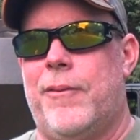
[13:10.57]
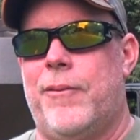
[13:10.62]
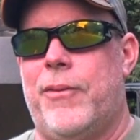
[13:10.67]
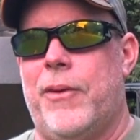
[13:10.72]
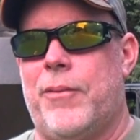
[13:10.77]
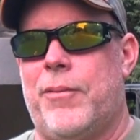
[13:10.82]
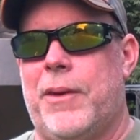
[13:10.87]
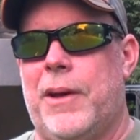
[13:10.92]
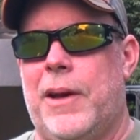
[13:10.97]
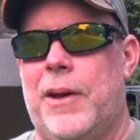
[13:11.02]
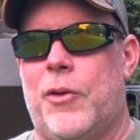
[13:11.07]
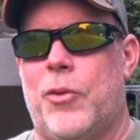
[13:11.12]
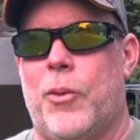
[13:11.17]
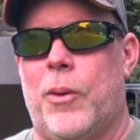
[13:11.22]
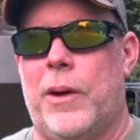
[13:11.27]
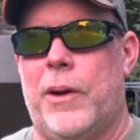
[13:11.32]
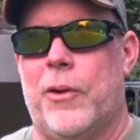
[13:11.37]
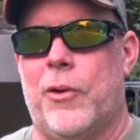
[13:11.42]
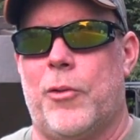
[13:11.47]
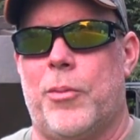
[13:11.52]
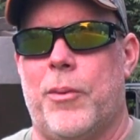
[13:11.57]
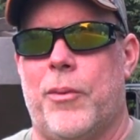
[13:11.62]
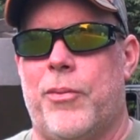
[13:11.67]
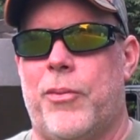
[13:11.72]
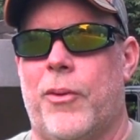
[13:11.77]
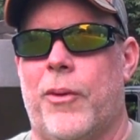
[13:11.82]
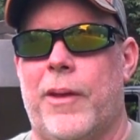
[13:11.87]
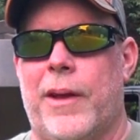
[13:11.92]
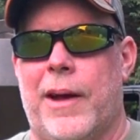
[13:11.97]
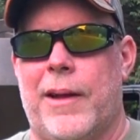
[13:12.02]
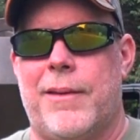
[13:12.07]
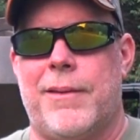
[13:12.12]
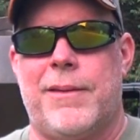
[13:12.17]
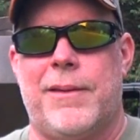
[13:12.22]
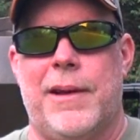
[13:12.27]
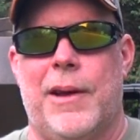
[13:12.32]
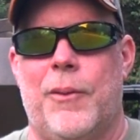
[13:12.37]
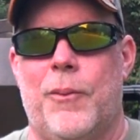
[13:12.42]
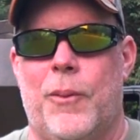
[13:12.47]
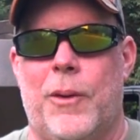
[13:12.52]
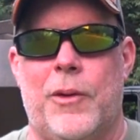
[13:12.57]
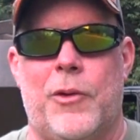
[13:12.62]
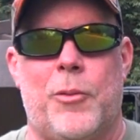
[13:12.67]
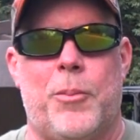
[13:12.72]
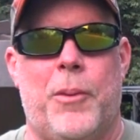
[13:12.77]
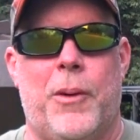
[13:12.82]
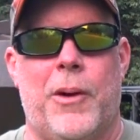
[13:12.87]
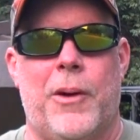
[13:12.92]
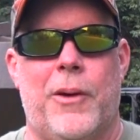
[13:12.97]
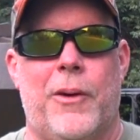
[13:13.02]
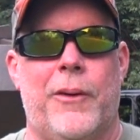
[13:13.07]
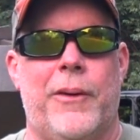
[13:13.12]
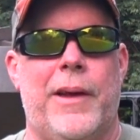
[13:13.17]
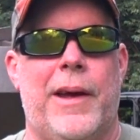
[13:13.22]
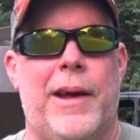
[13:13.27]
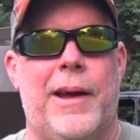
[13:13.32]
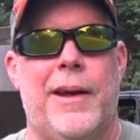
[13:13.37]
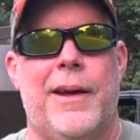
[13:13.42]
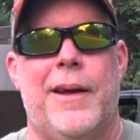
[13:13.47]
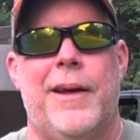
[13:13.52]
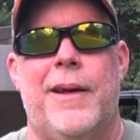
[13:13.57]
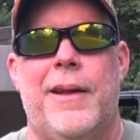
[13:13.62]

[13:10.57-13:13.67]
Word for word: 15, 20 years before that, sit in one spot all day.